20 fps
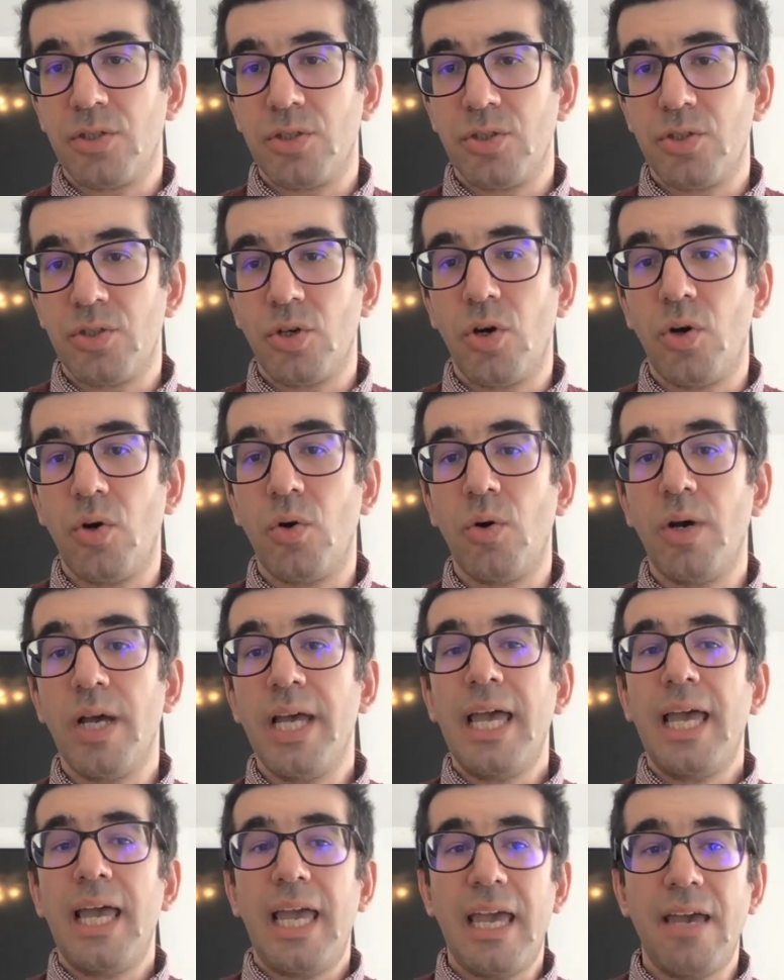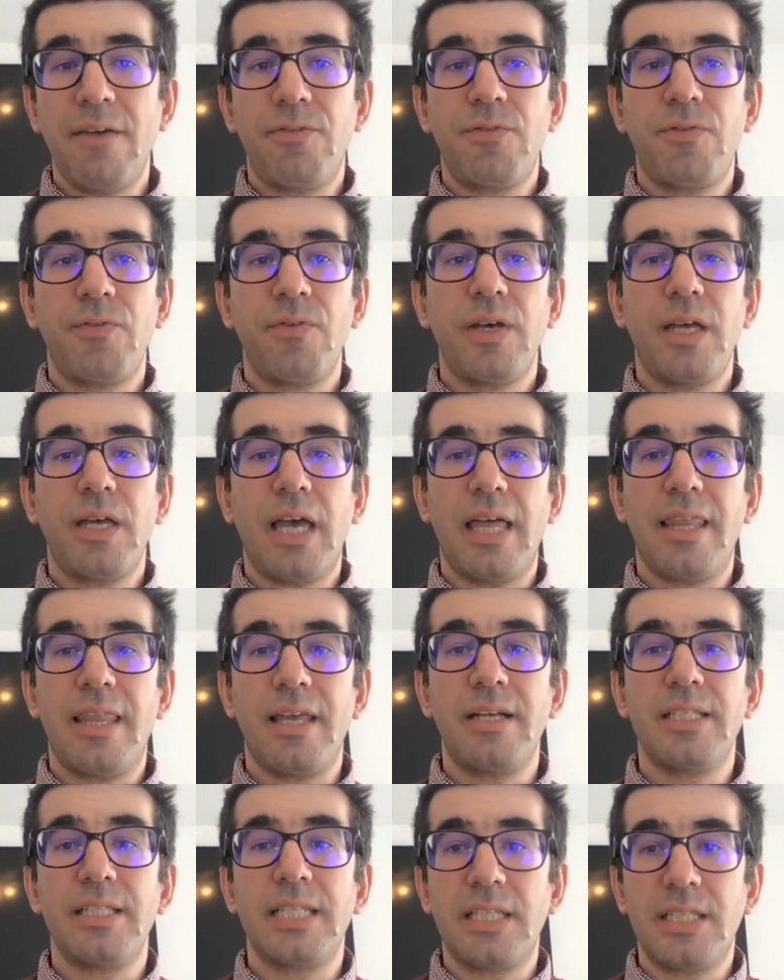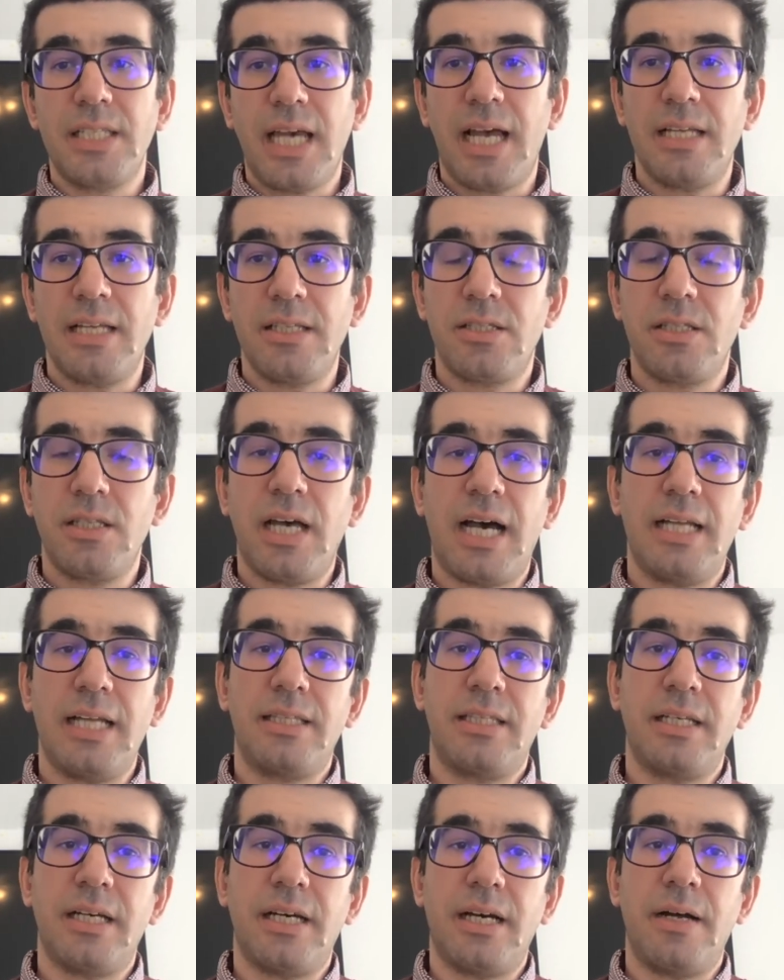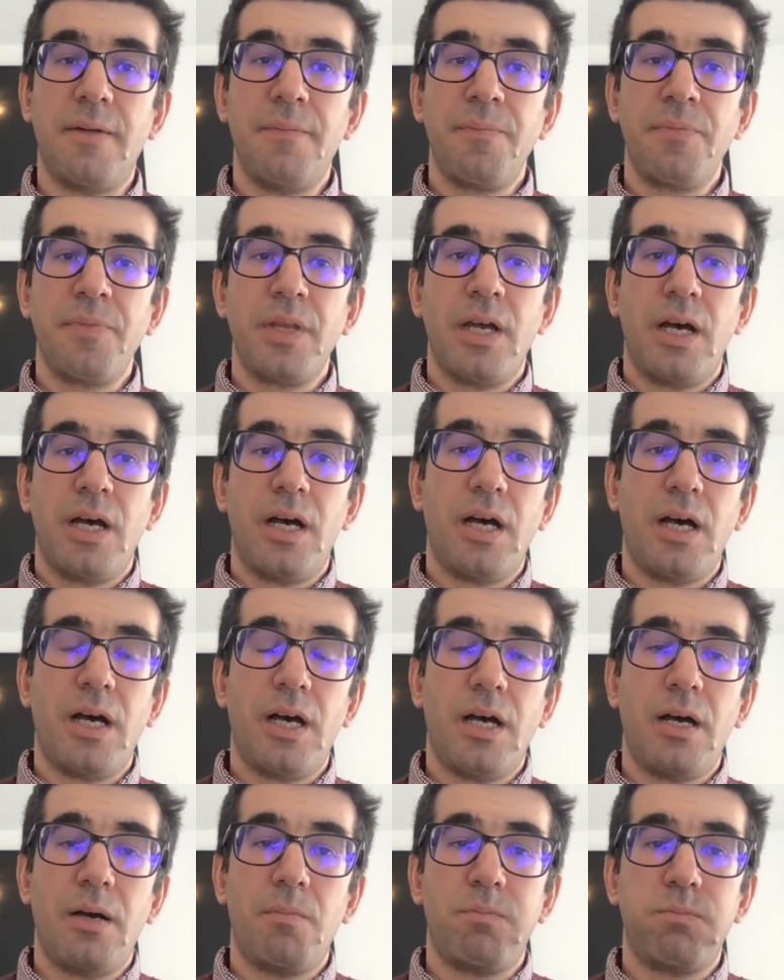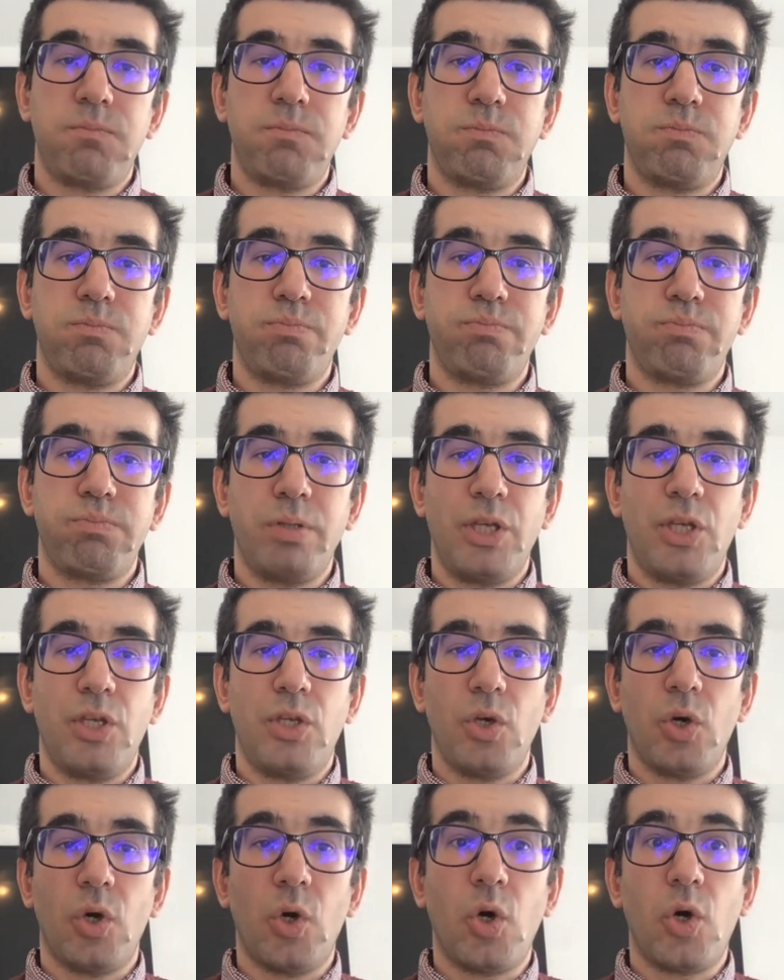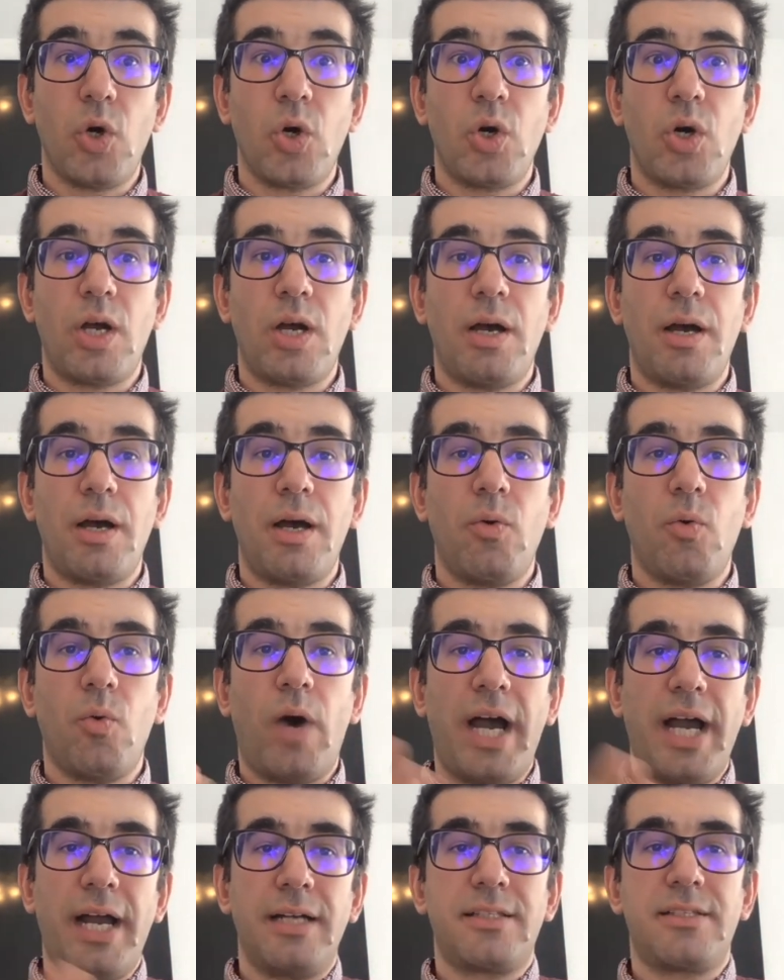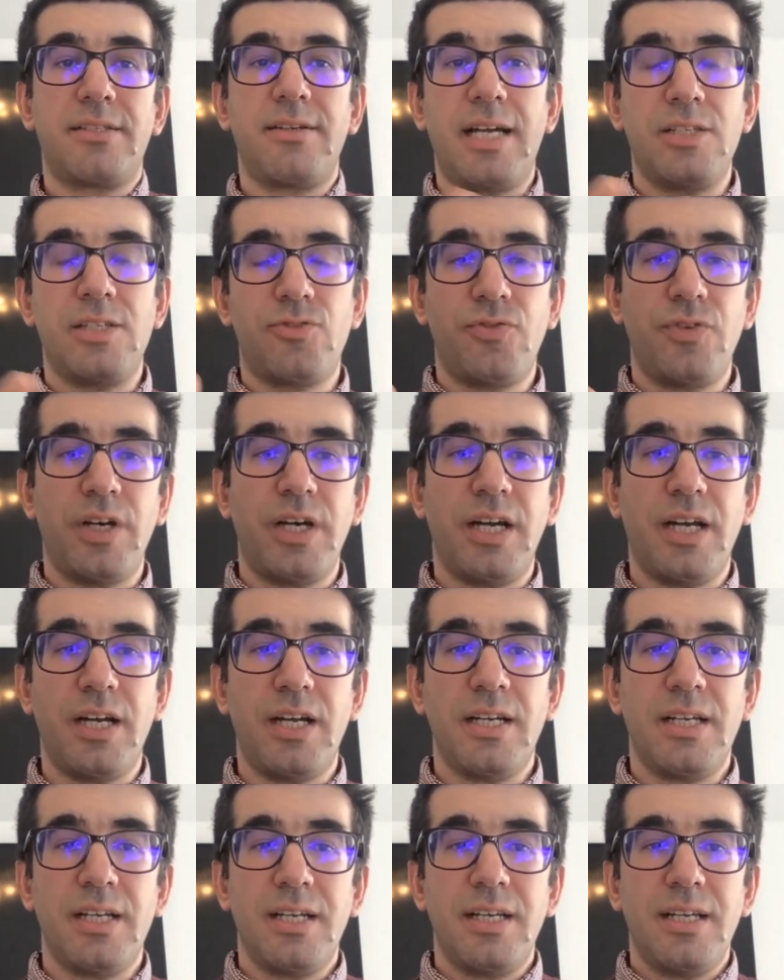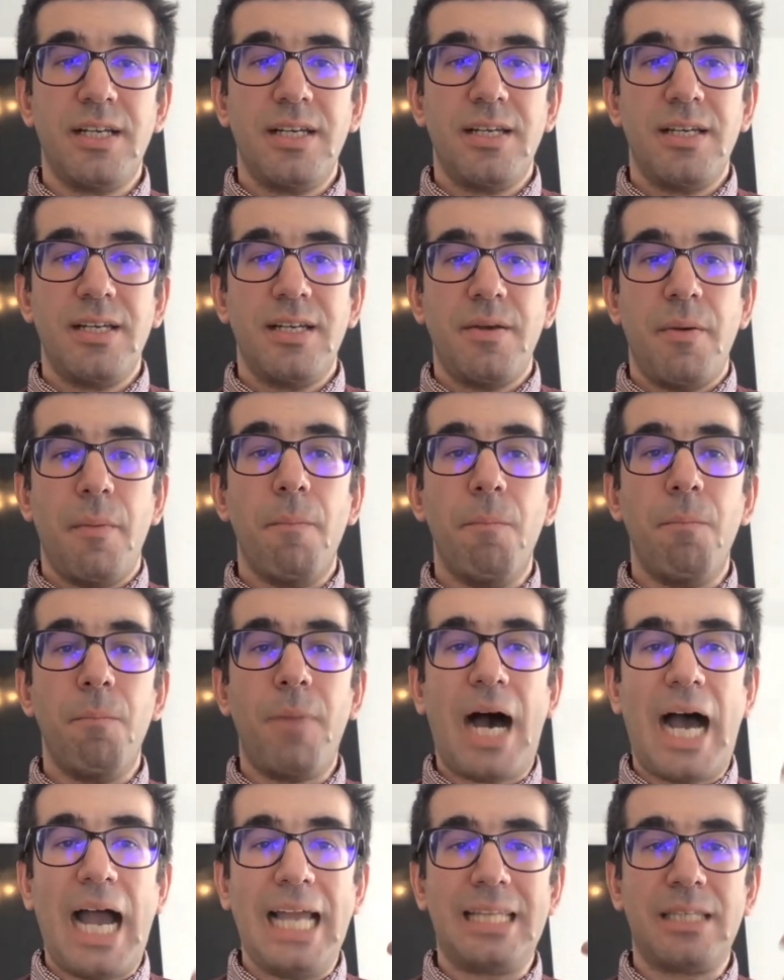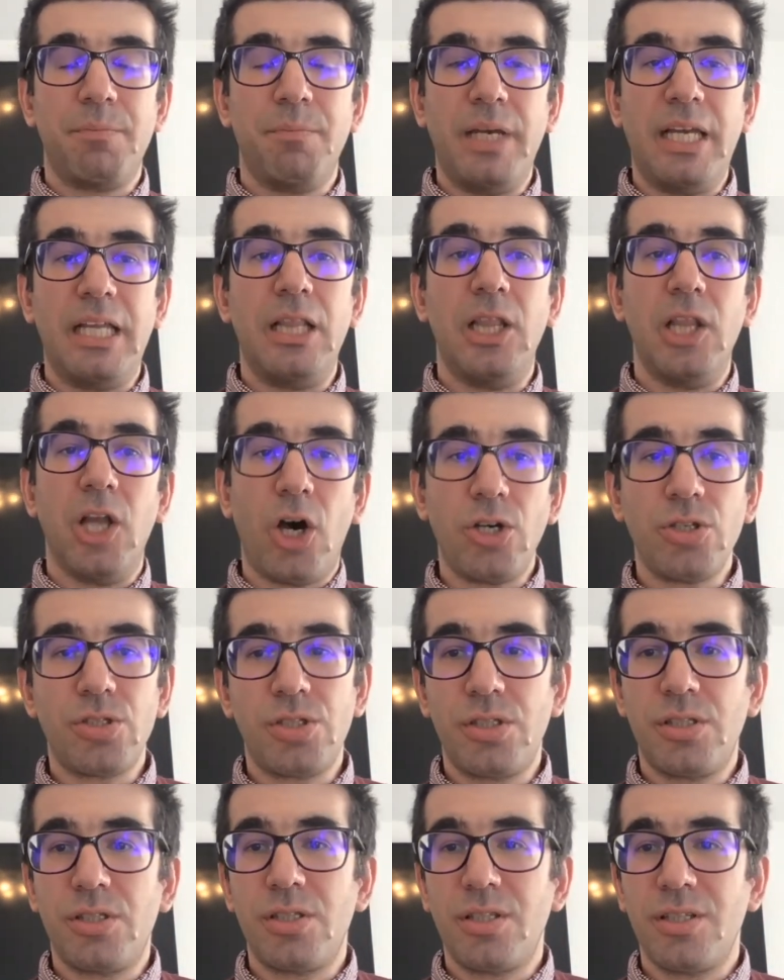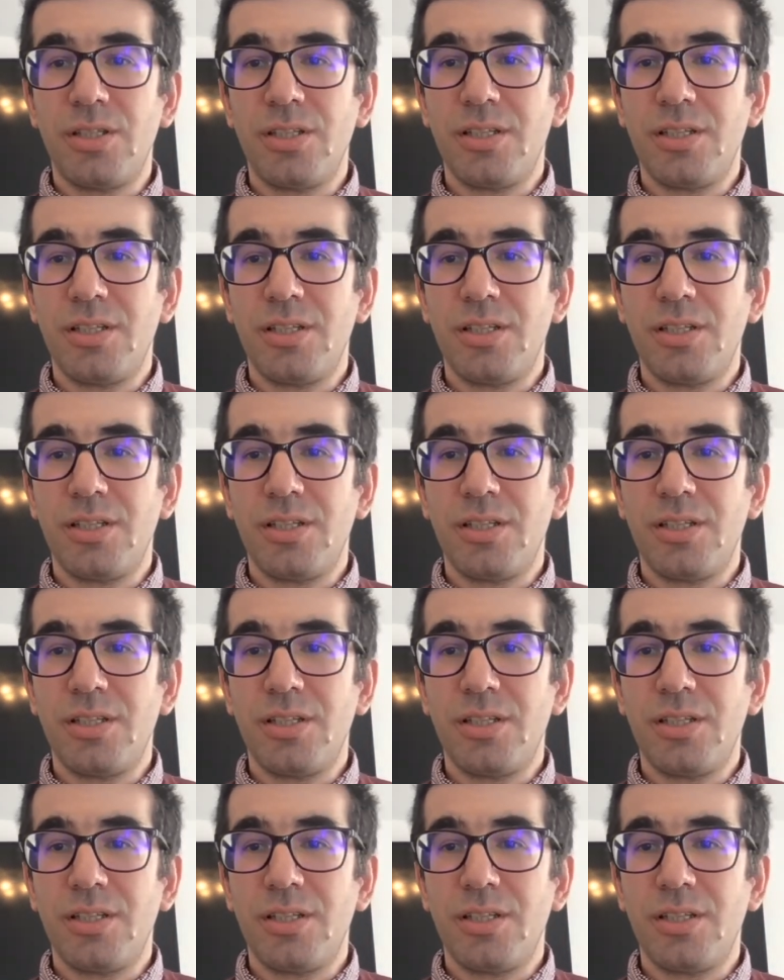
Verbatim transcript: So if there is a chance that uh, uh, your wire transfer might be lost,